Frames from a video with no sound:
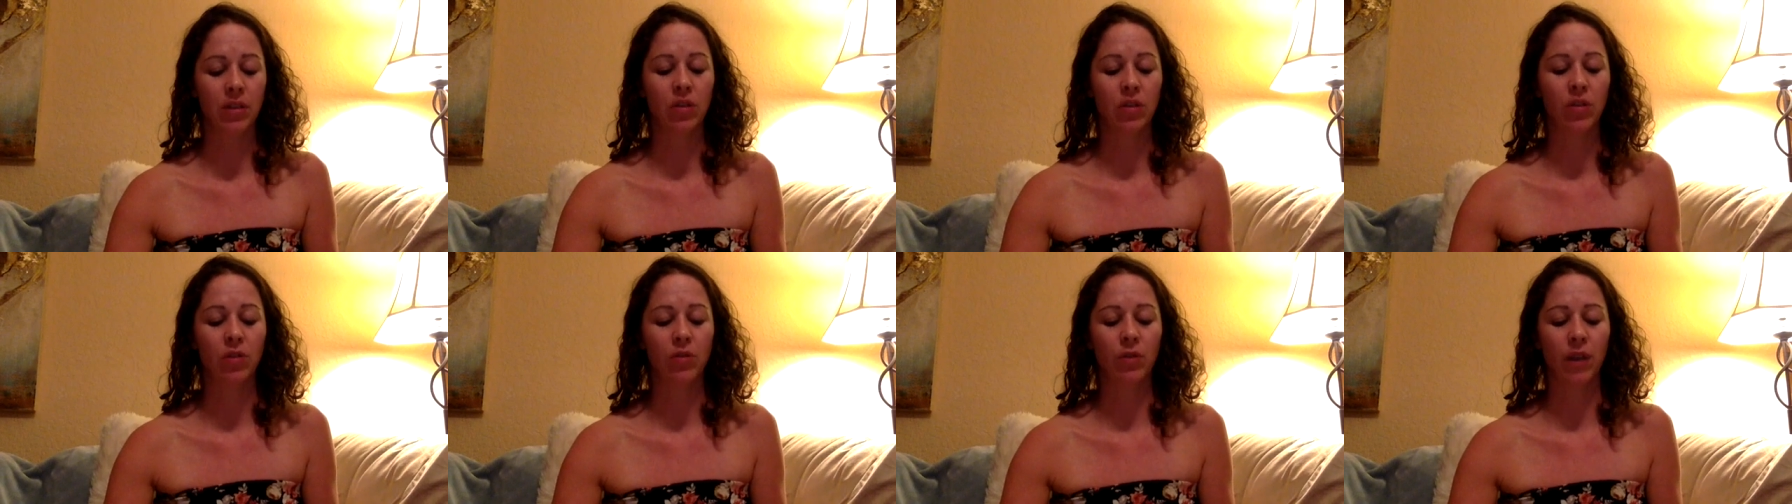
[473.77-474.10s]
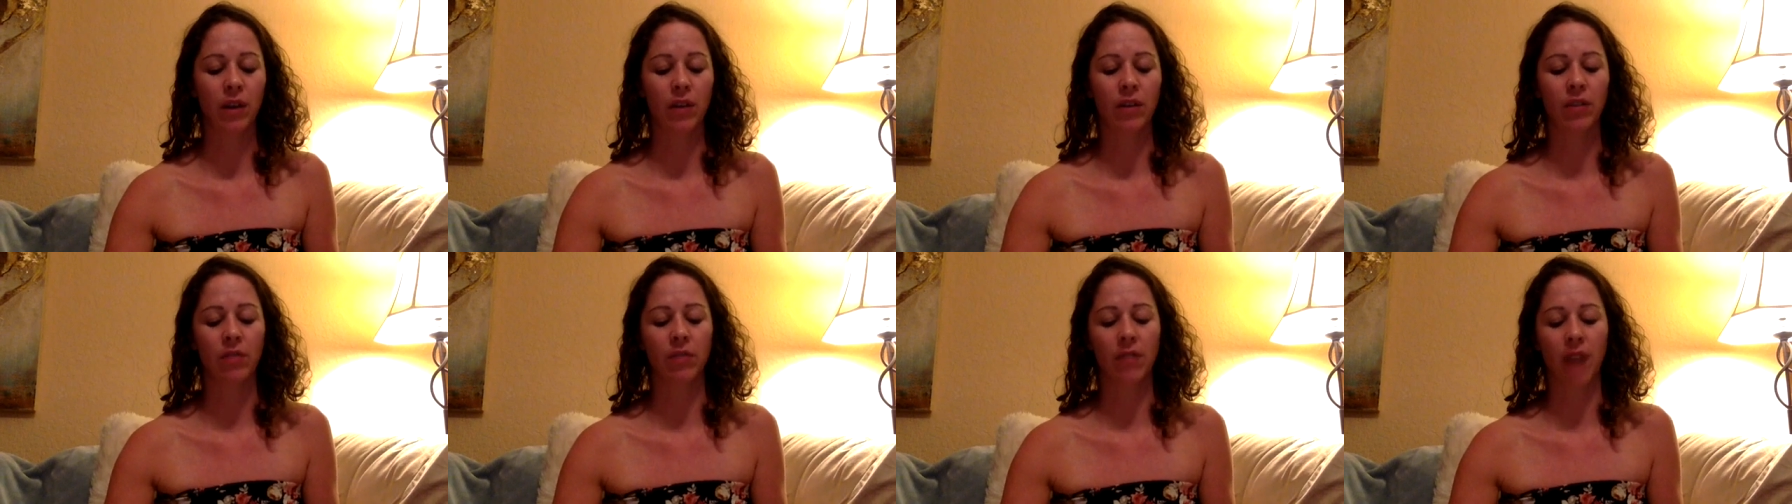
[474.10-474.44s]
you are
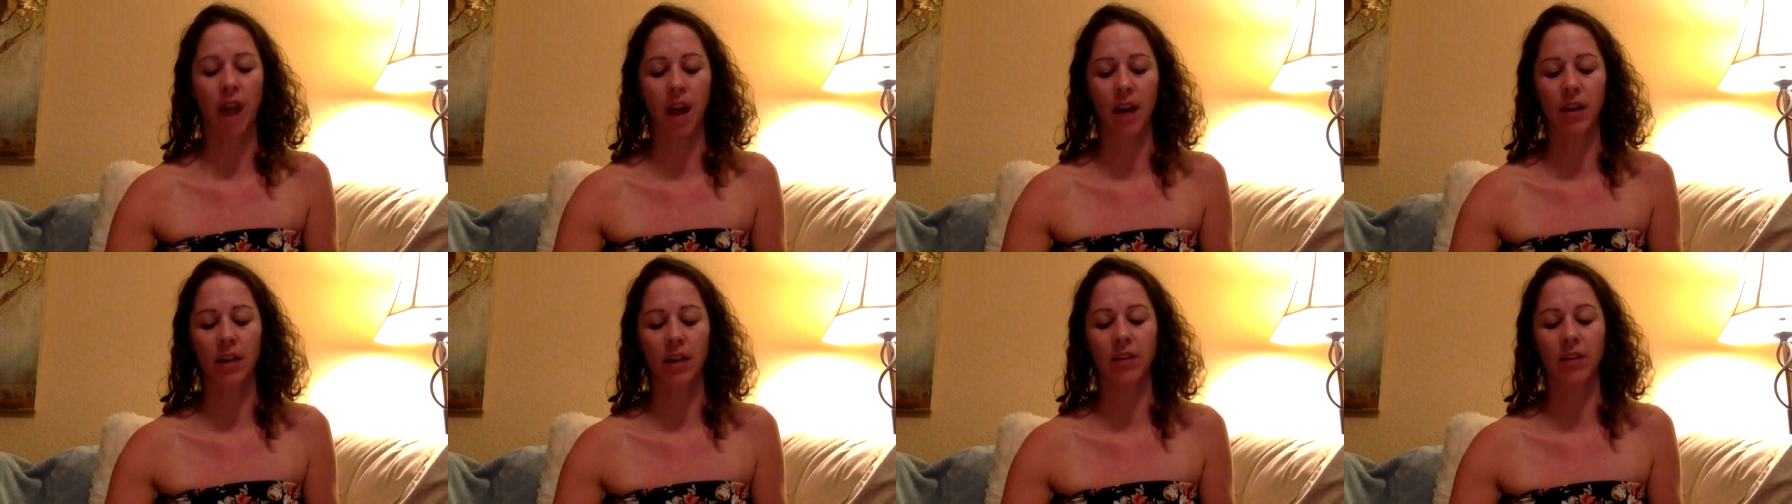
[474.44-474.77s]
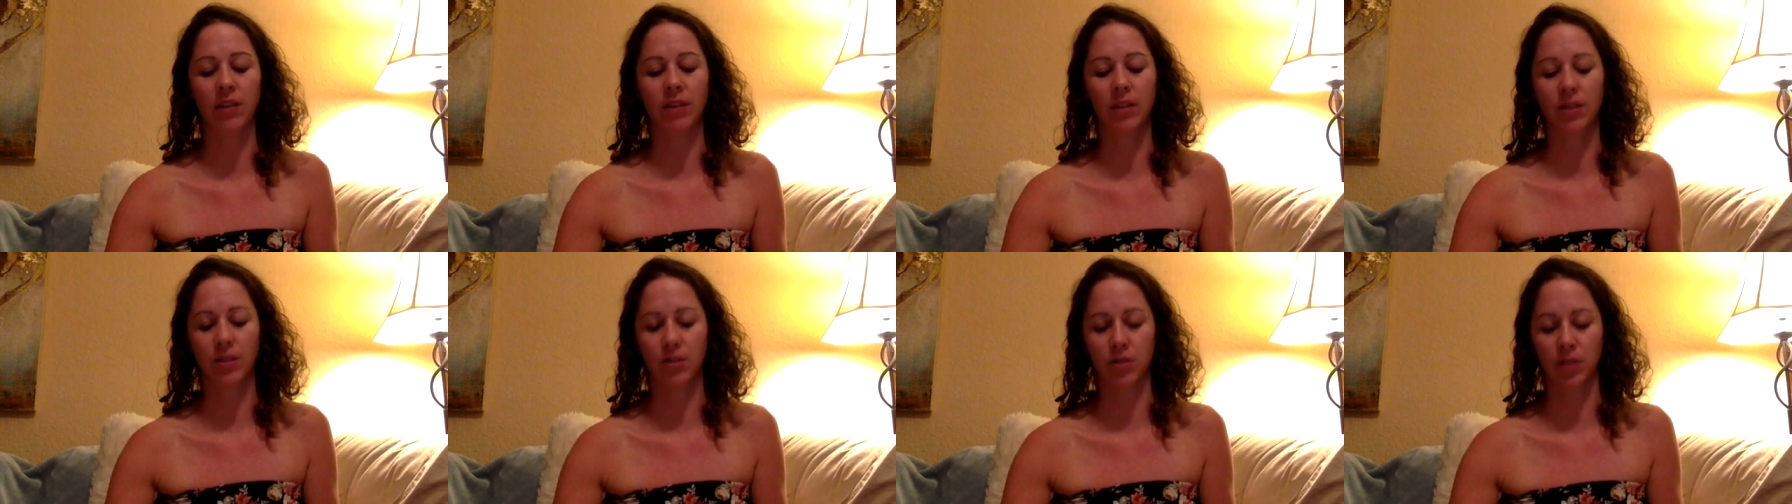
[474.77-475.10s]
the rock in
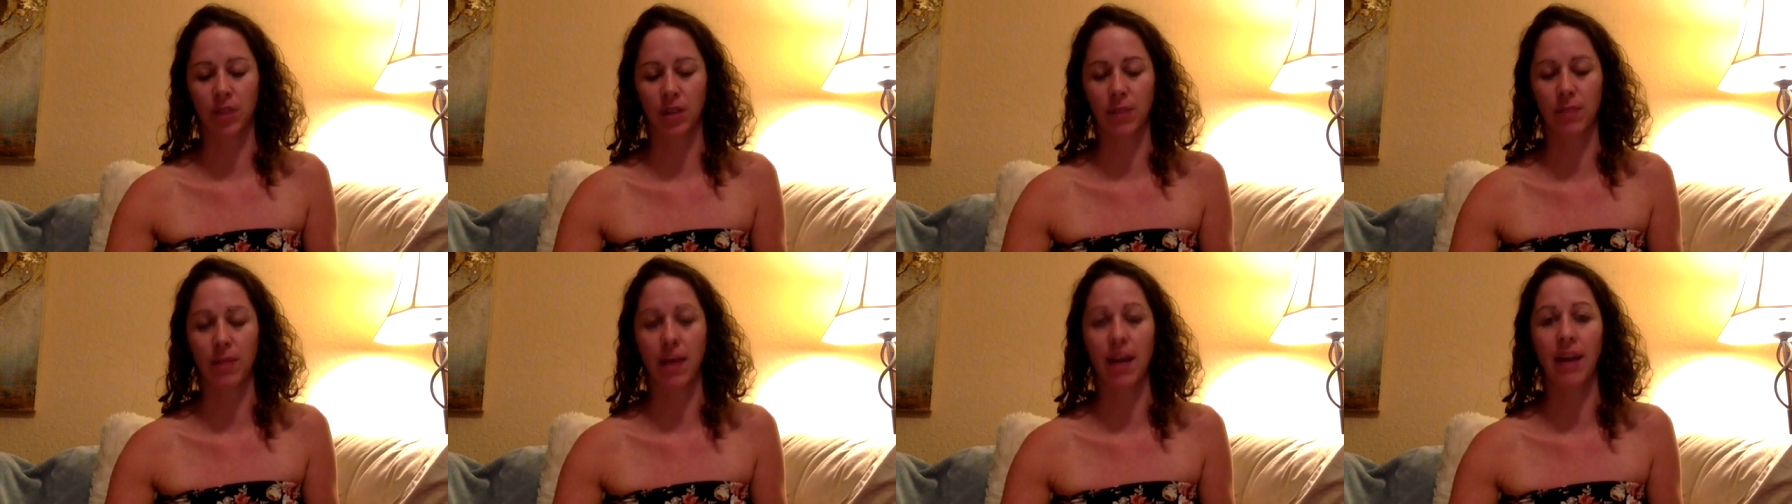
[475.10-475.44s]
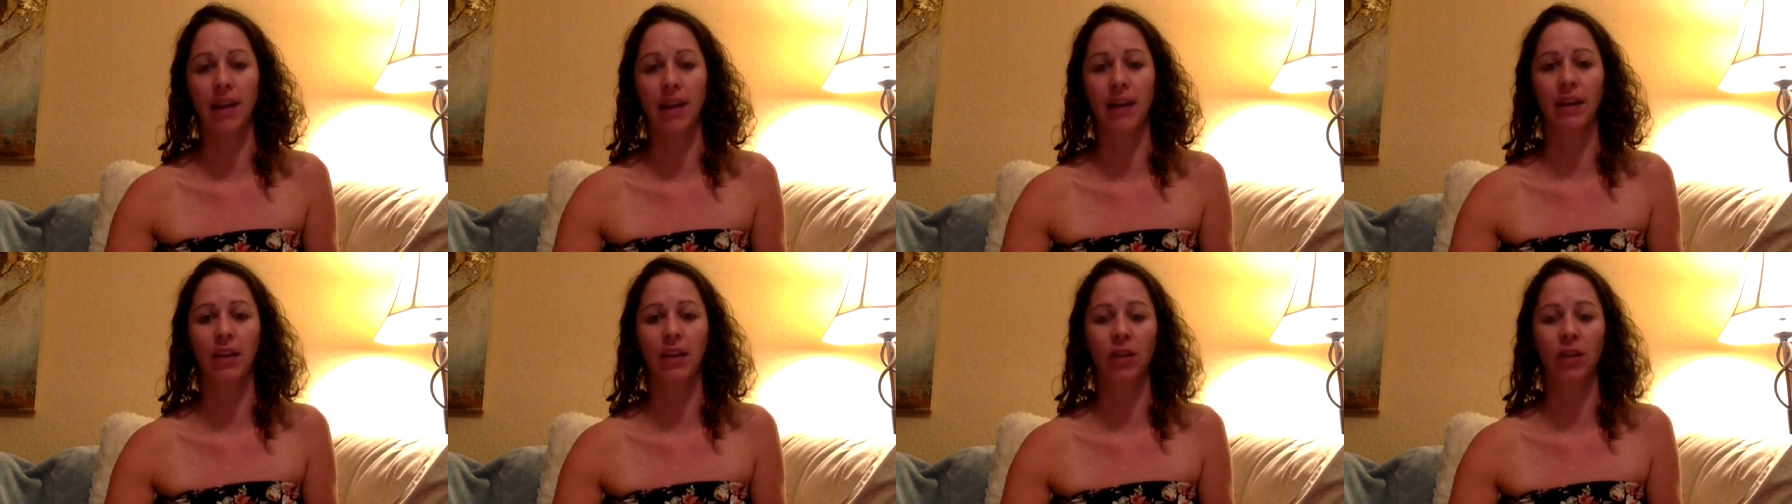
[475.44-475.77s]
the stream, and
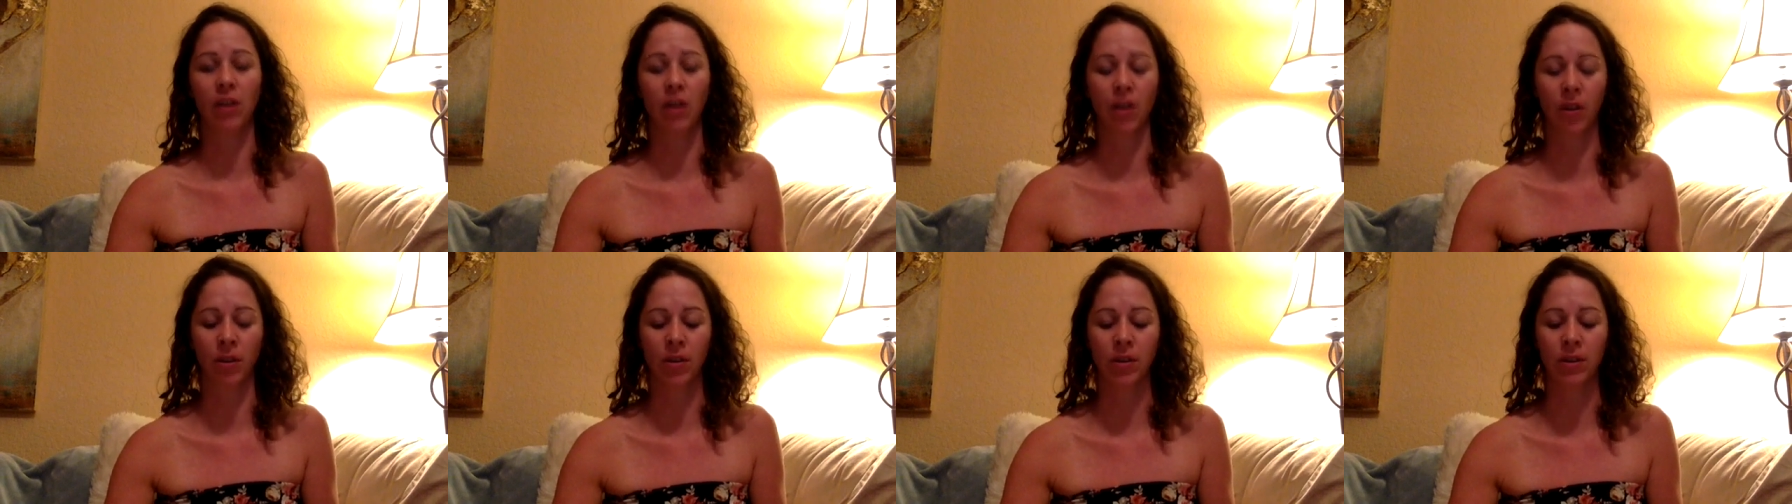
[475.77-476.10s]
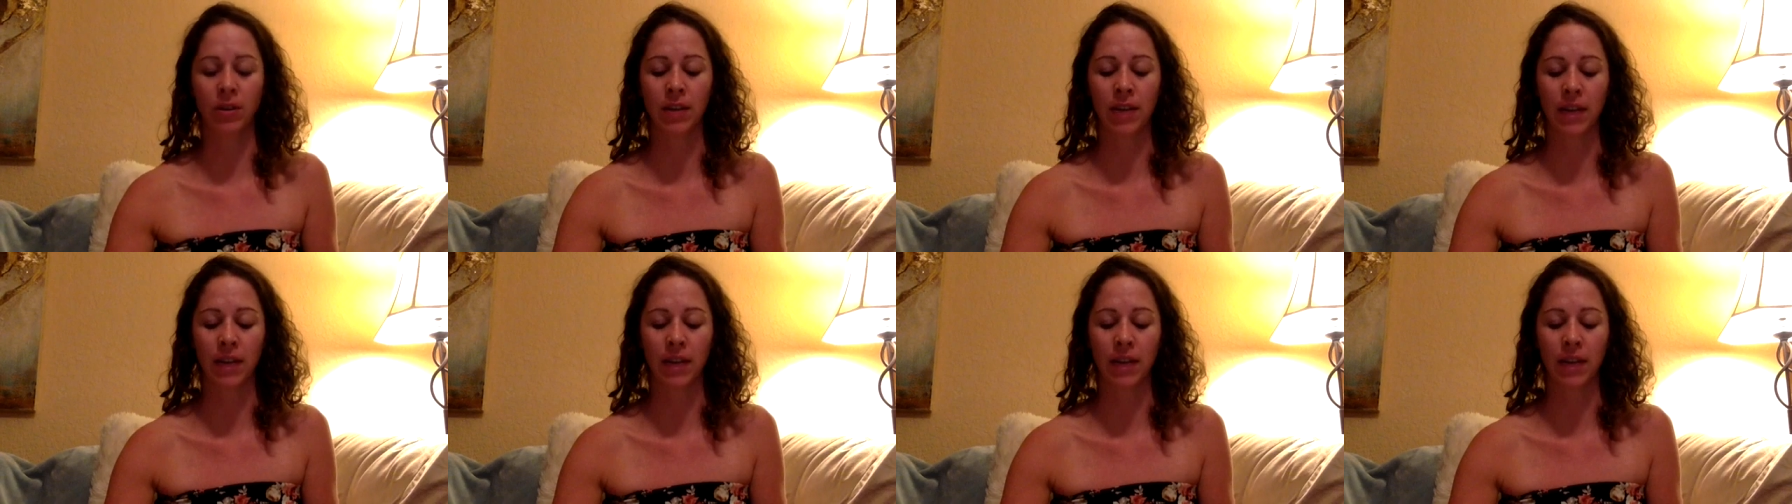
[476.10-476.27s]
any thought,